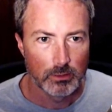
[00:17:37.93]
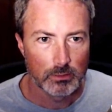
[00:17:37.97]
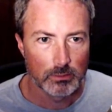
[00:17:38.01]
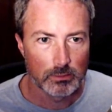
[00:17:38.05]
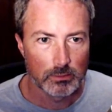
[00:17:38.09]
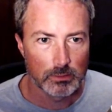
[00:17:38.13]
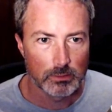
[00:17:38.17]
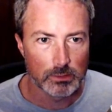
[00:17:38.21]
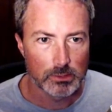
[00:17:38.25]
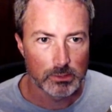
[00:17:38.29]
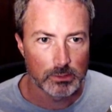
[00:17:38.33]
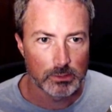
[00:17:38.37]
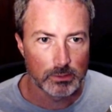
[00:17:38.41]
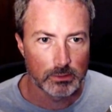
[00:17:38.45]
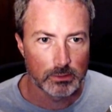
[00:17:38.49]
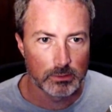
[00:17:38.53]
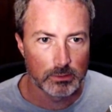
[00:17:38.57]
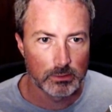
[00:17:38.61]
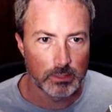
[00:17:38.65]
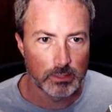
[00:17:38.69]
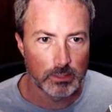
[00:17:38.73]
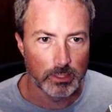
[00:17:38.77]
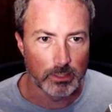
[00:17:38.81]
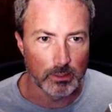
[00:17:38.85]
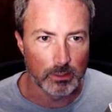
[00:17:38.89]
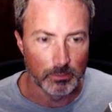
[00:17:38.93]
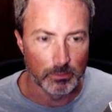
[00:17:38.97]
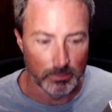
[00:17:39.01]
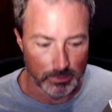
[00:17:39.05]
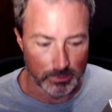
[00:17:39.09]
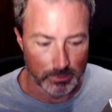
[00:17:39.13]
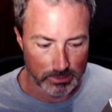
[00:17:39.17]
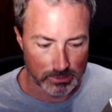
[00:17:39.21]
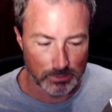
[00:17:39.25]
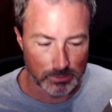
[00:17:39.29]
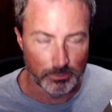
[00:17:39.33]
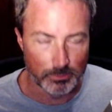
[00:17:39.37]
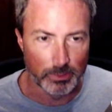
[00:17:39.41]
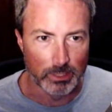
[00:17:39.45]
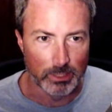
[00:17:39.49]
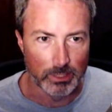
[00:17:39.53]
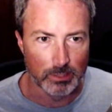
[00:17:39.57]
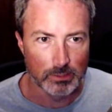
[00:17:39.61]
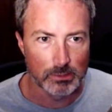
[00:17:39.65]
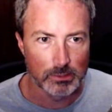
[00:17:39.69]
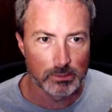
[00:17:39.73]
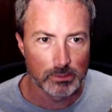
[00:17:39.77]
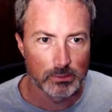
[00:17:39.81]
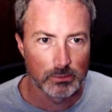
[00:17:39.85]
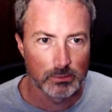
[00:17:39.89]
Just take up less
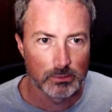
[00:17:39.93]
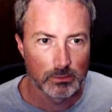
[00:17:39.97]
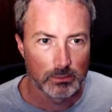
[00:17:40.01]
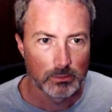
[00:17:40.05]
space.